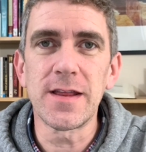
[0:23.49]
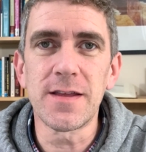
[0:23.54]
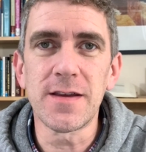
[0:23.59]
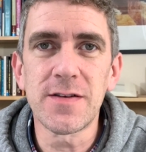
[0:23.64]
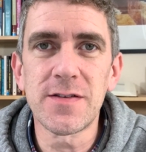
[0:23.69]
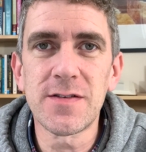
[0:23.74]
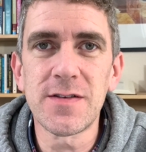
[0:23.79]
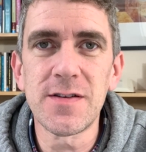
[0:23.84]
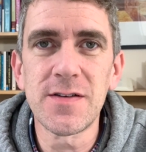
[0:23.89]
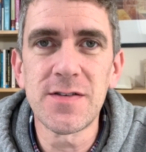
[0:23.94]

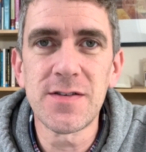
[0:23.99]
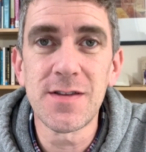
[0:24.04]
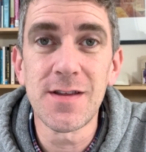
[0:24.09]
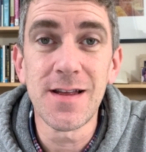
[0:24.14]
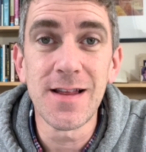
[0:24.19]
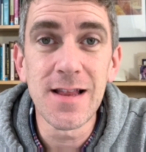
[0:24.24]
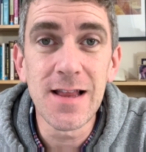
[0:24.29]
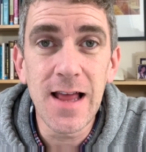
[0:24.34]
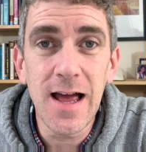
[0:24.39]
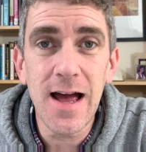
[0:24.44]
This is the
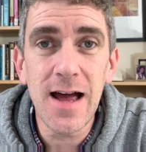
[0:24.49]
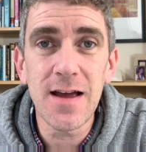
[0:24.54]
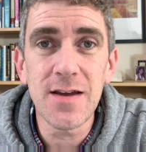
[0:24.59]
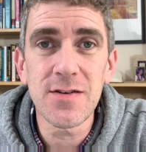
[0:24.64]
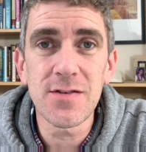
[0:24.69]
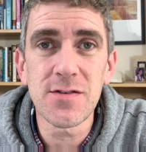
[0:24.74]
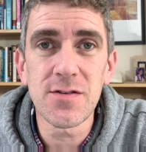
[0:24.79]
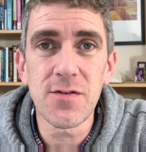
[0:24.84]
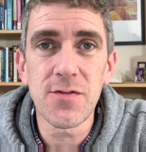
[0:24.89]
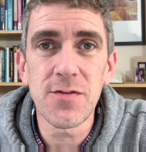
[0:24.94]

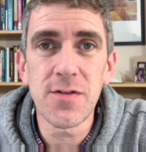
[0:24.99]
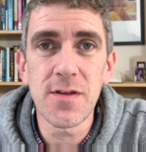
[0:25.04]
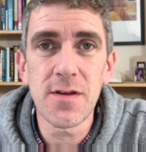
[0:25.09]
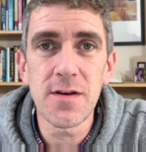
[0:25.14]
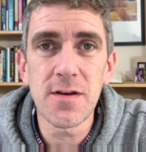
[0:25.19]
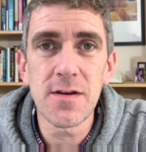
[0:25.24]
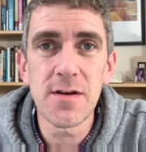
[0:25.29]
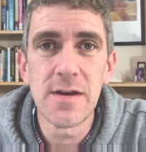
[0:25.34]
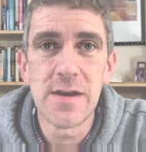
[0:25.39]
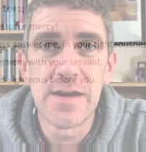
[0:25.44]
last of
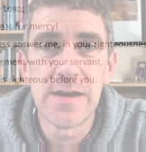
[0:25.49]
the